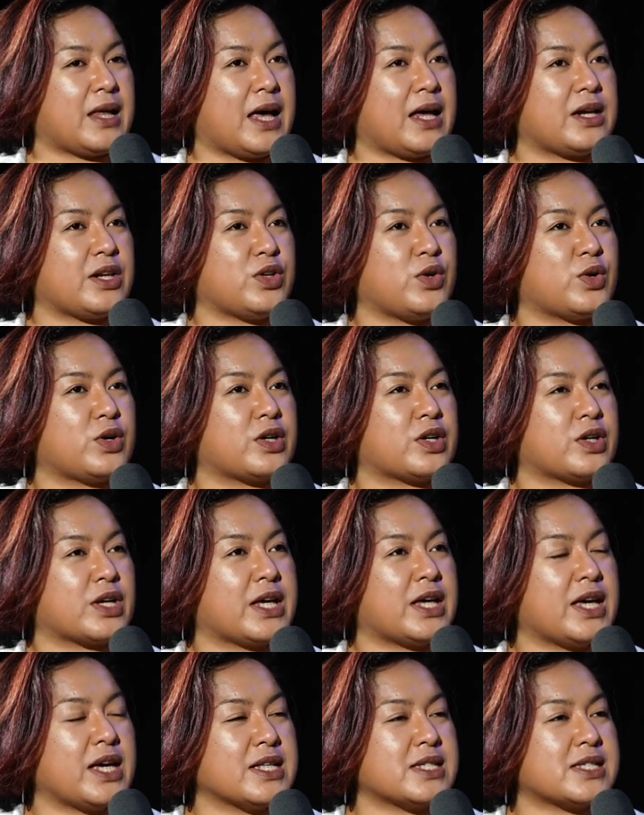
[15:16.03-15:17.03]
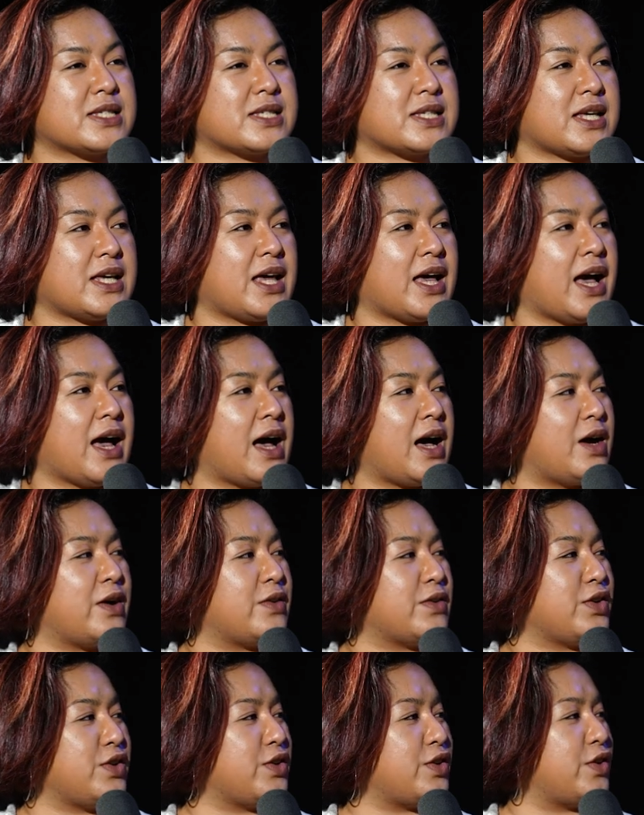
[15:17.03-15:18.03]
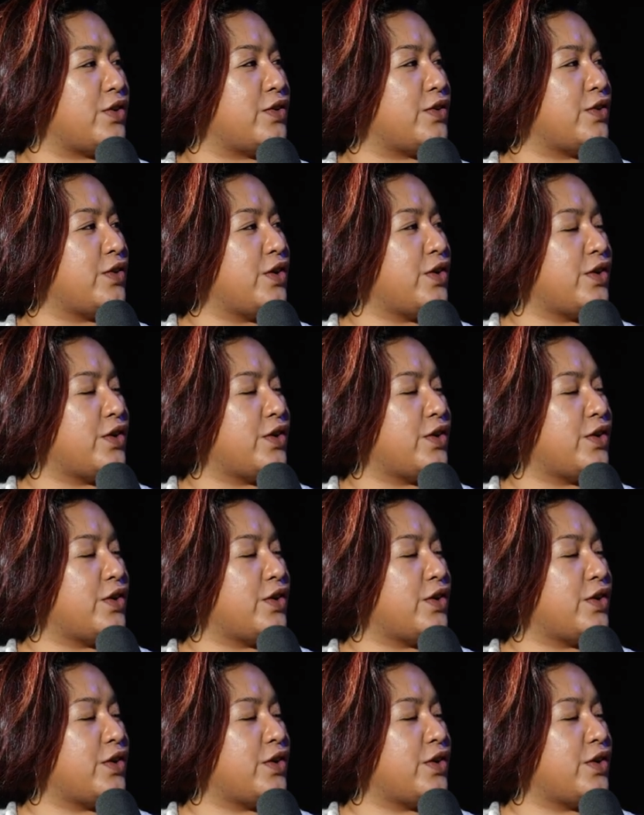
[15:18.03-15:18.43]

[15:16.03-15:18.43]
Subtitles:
And your kids see how, you know,